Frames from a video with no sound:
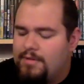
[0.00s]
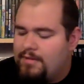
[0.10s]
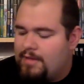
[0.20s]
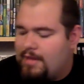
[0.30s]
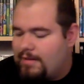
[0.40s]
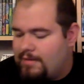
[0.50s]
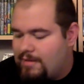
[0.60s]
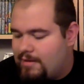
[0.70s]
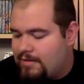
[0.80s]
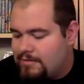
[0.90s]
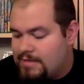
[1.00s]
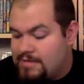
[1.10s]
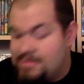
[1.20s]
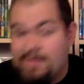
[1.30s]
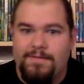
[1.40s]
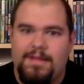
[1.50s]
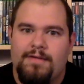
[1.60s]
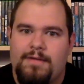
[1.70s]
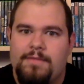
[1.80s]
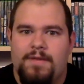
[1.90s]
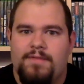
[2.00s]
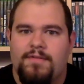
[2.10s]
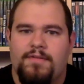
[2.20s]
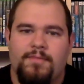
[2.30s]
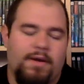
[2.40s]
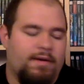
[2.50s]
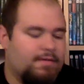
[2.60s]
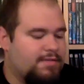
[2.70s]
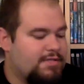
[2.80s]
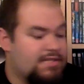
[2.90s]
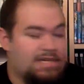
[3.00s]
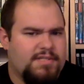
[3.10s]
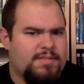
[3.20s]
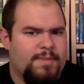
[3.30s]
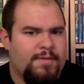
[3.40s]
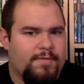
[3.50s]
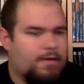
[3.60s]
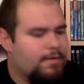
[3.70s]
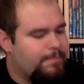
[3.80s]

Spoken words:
and it's definitely a favorite of mine on the Genesis by far.